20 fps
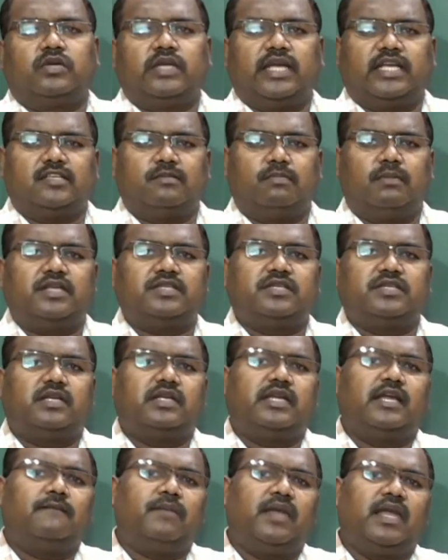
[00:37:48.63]
So
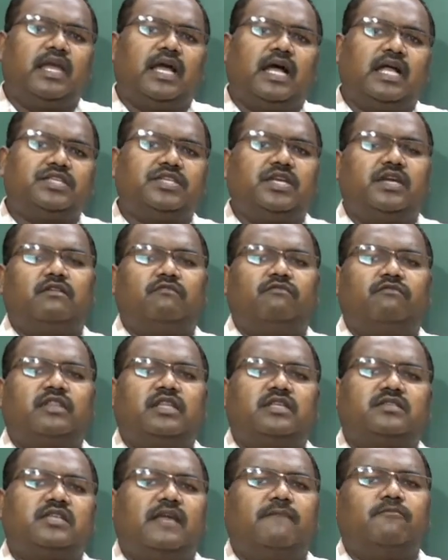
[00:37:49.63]
explanation can be achieved
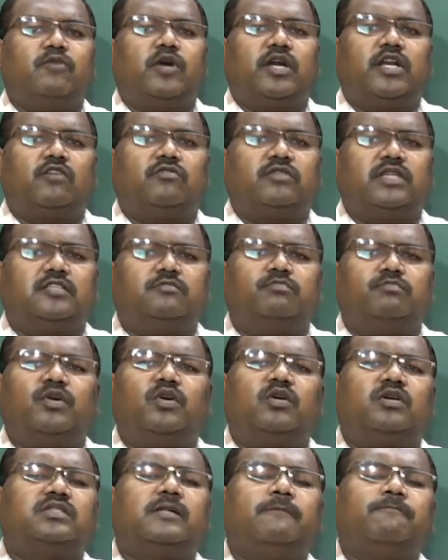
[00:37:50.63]
with the same kind of things
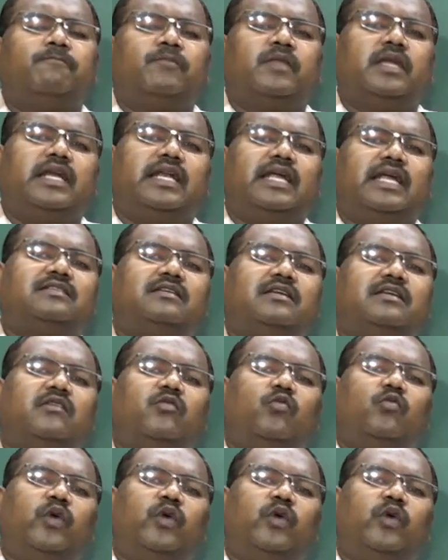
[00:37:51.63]
because it has